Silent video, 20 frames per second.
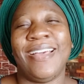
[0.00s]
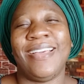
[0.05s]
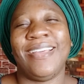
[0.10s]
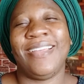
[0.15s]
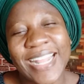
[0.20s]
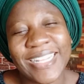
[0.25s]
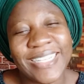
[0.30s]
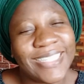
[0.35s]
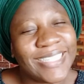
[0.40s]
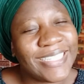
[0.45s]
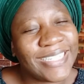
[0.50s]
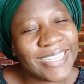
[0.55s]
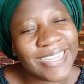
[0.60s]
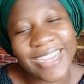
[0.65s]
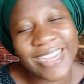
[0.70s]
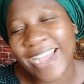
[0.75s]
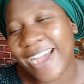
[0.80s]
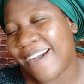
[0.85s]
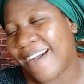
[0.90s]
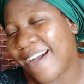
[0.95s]
and
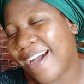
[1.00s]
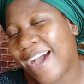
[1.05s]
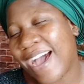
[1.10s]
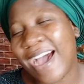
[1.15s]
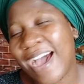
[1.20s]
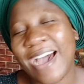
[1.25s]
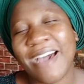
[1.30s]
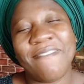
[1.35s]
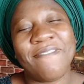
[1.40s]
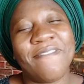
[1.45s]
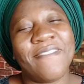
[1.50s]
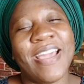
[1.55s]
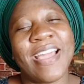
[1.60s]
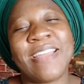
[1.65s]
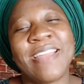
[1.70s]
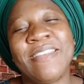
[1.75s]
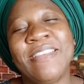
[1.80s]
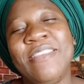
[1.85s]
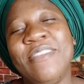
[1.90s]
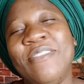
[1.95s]
Chika have
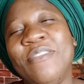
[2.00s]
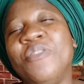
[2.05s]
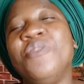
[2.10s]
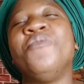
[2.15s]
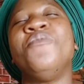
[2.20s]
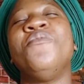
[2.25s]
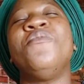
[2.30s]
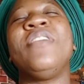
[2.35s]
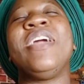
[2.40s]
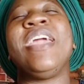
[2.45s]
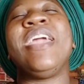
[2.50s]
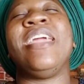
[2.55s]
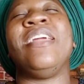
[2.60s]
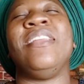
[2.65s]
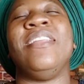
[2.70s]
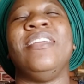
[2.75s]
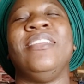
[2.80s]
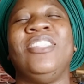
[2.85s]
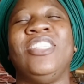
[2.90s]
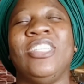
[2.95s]
a new
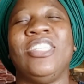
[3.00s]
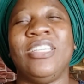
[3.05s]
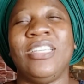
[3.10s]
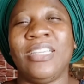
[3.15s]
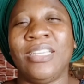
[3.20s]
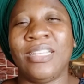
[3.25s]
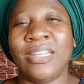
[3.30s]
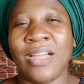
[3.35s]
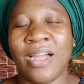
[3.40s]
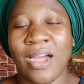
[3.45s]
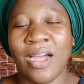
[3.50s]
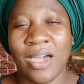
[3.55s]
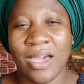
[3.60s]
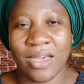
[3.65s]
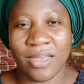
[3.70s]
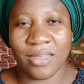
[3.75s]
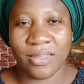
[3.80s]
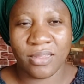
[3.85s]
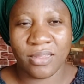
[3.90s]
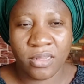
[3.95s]
energy in her
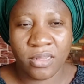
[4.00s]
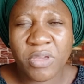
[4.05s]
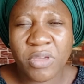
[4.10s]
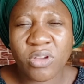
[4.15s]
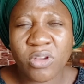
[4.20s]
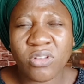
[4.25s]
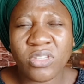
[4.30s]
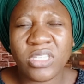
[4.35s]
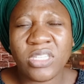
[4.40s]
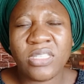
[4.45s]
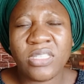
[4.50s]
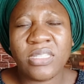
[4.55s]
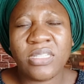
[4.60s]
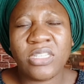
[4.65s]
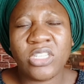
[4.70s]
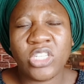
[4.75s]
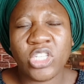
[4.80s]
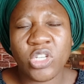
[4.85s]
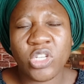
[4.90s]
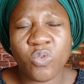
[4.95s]
because
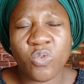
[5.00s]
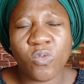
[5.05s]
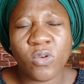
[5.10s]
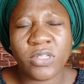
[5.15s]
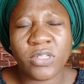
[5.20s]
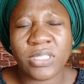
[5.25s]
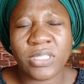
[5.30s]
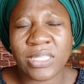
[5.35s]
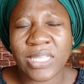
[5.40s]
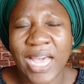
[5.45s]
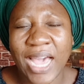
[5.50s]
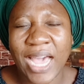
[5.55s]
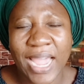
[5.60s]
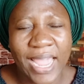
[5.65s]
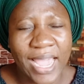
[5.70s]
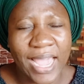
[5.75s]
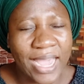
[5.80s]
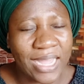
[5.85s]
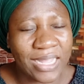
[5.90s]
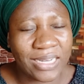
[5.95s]
she was
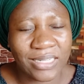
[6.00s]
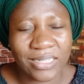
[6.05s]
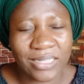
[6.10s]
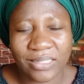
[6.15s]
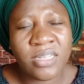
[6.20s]
tired.